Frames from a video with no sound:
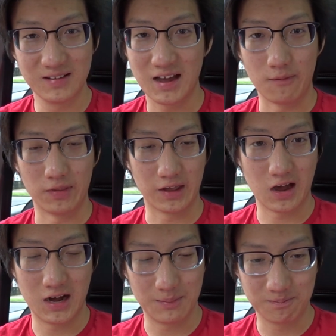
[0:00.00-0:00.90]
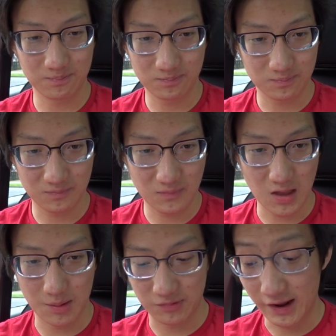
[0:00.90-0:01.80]
having the car
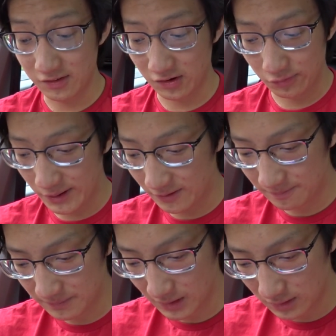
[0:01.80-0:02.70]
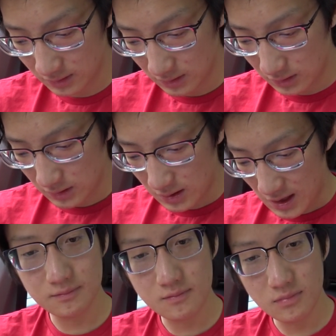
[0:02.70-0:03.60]
updated as well.
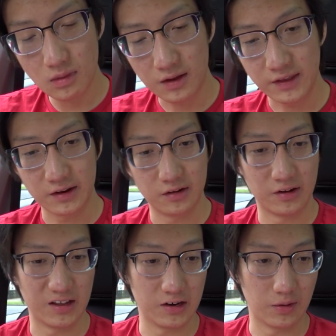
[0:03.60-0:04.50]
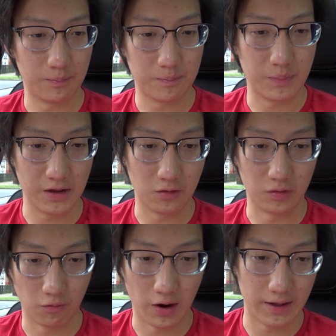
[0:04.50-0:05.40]
At the end of the day, you know, being on
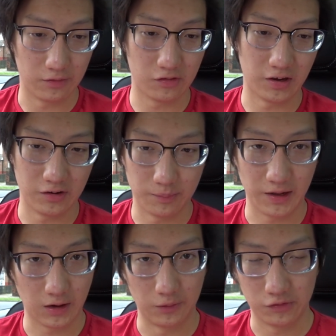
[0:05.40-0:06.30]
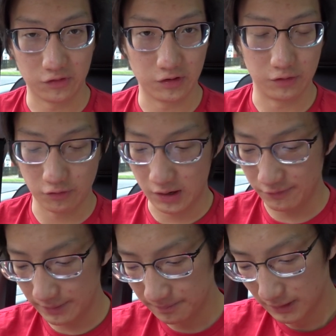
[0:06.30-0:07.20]
the right-hand side is a bit closer to the
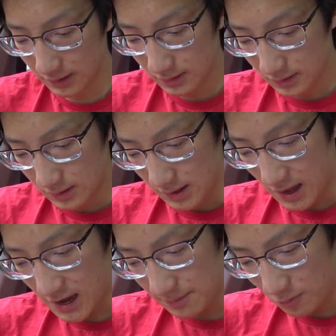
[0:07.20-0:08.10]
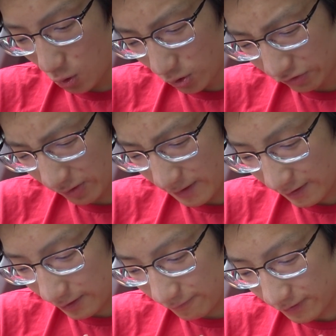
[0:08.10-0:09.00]
driver. Also,
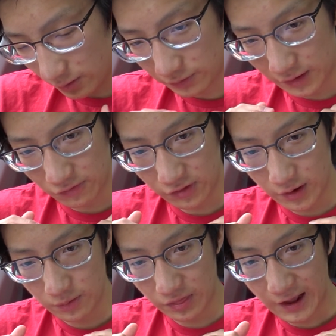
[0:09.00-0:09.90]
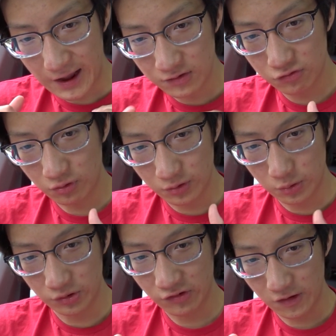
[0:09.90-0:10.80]
I feel as though the Android
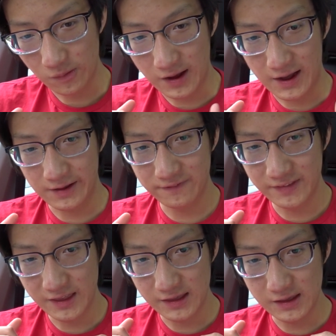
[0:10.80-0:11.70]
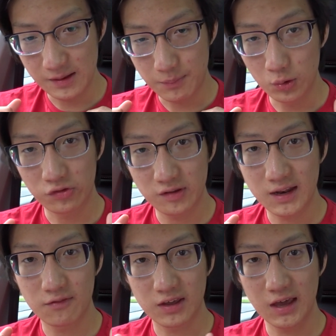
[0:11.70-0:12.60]
Auto and the built-in
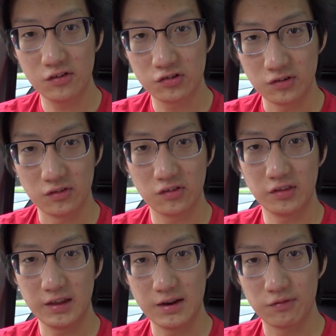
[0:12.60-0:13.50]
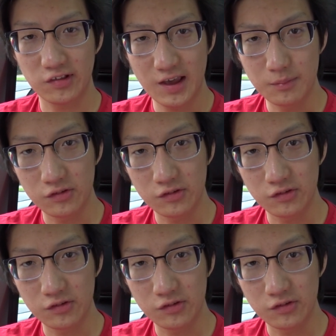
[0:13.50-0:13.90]
navigation to the infotainment